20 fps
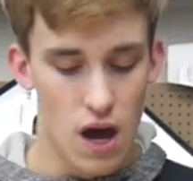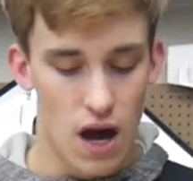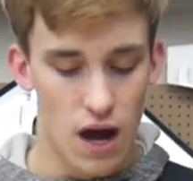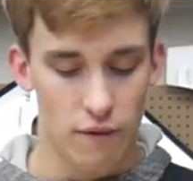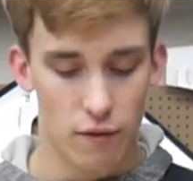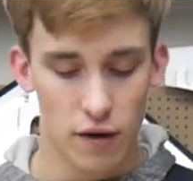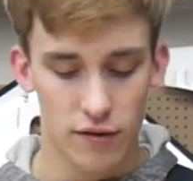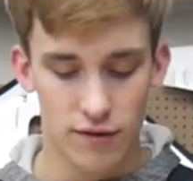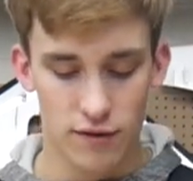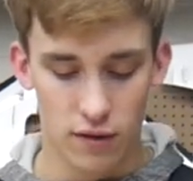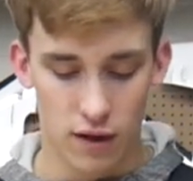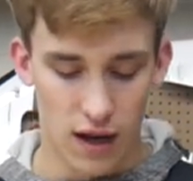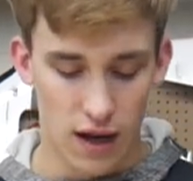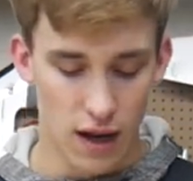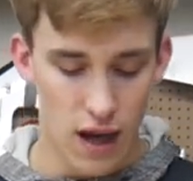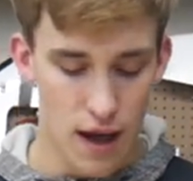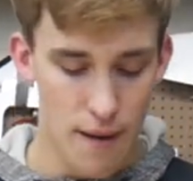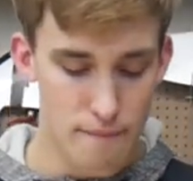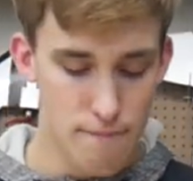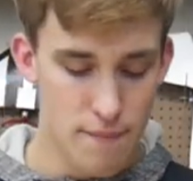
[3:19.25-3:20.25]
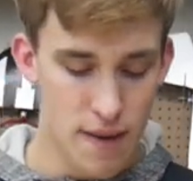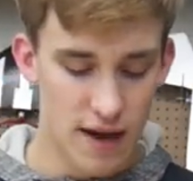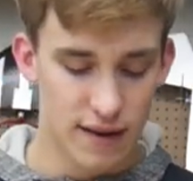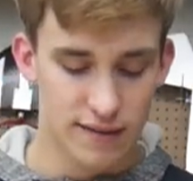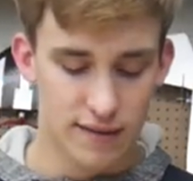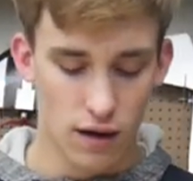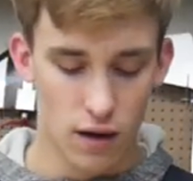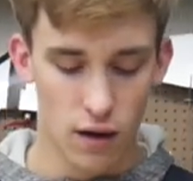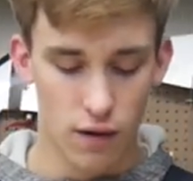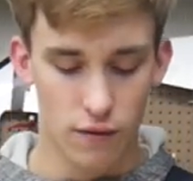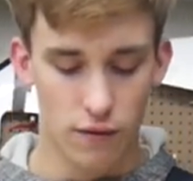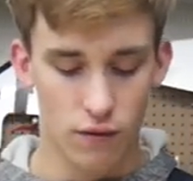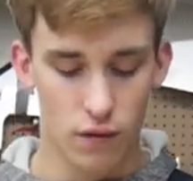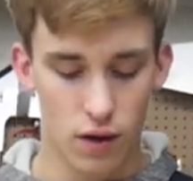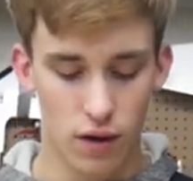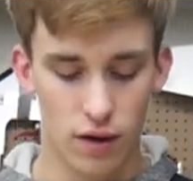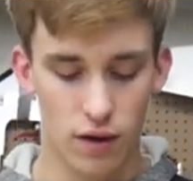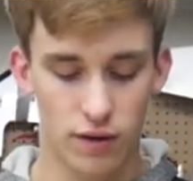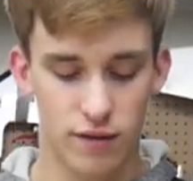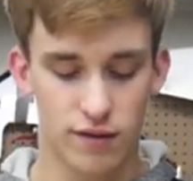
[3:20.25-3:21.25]
I've also got a mess of
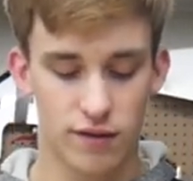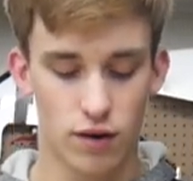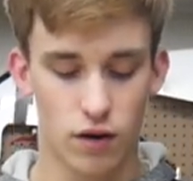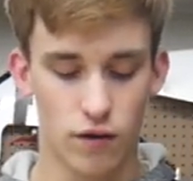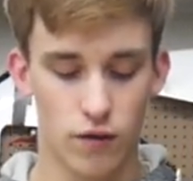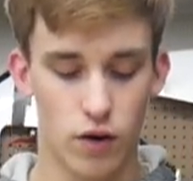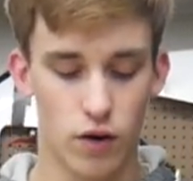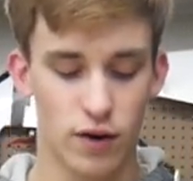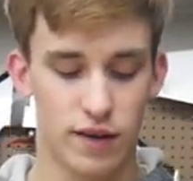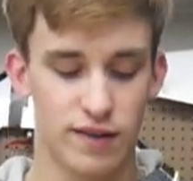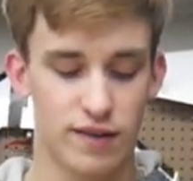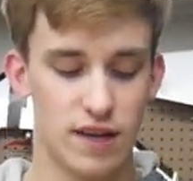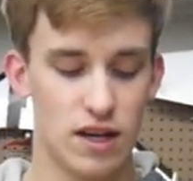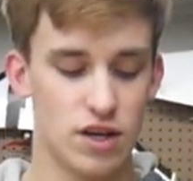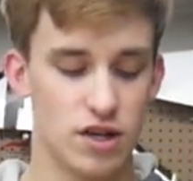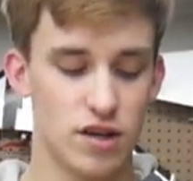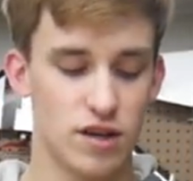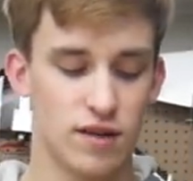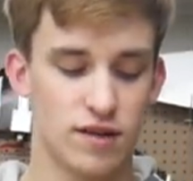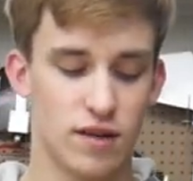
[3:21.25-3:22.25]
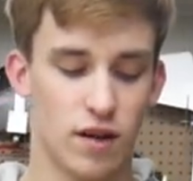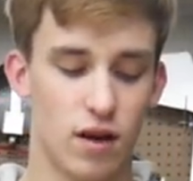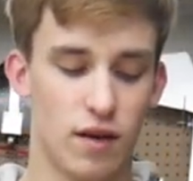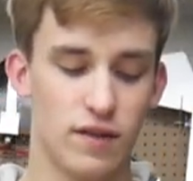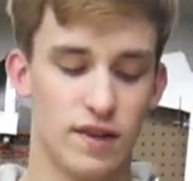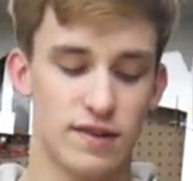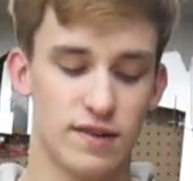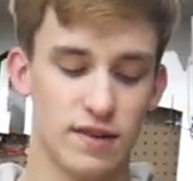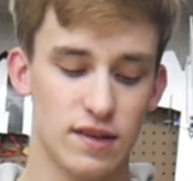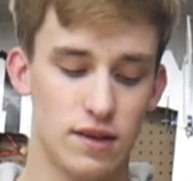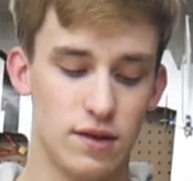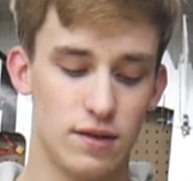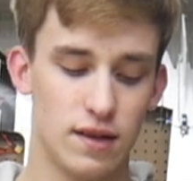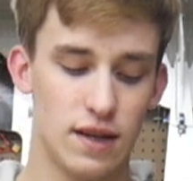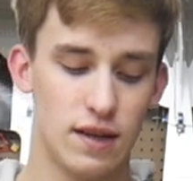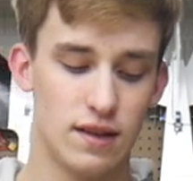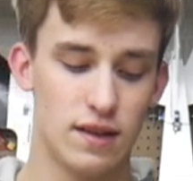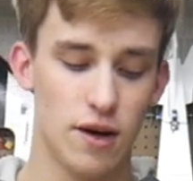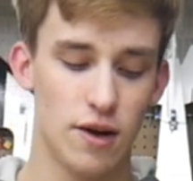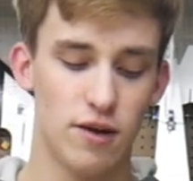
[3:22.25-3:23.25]
uh, servo extensions. Obviously, you
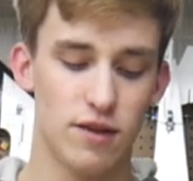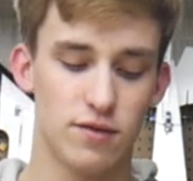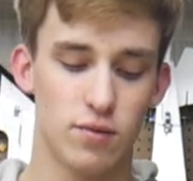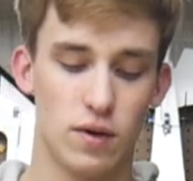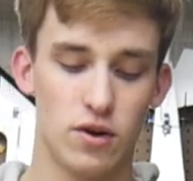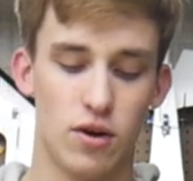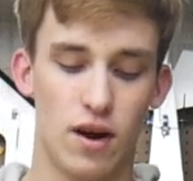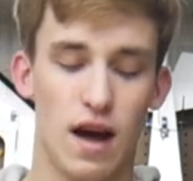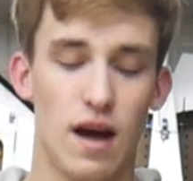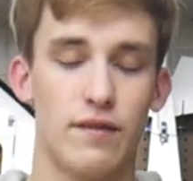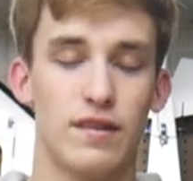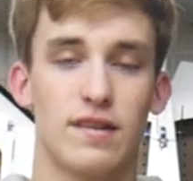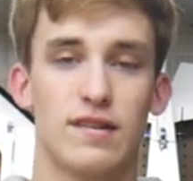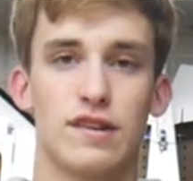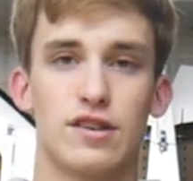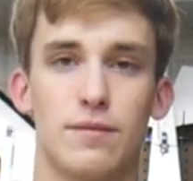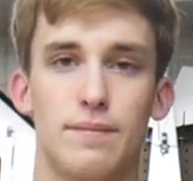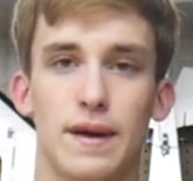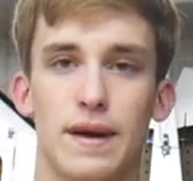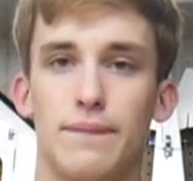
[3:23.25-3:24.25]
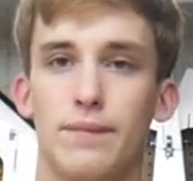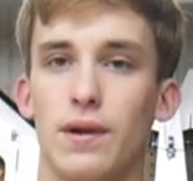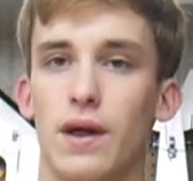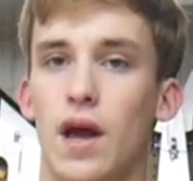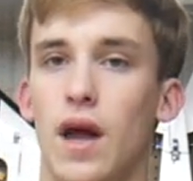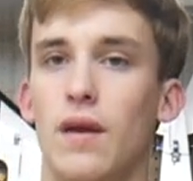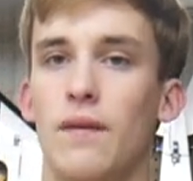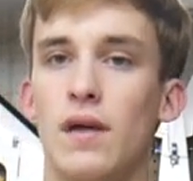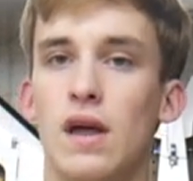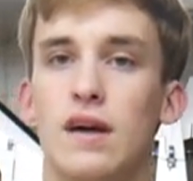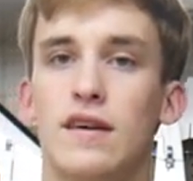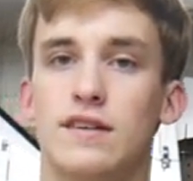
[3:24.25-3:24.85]
need those when you're having such a big plane.